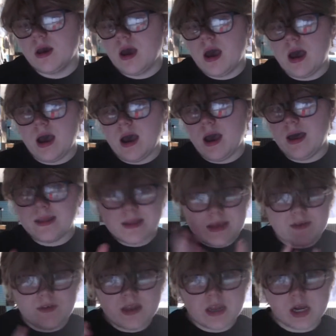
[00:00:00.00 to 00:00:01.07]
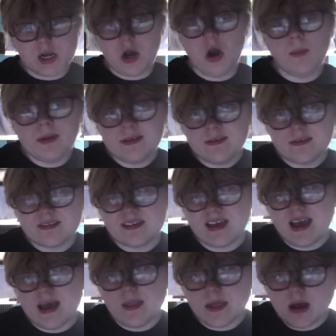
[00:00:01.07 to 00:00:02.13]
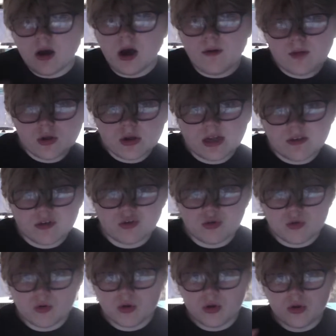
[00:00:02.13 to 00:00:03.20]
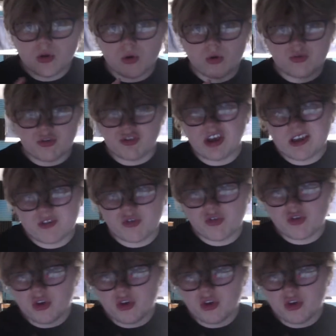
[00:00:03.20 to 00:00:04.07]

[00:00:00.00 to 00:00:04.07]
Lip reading: And leave it in the comments, and then I'll have a look into your suggestions on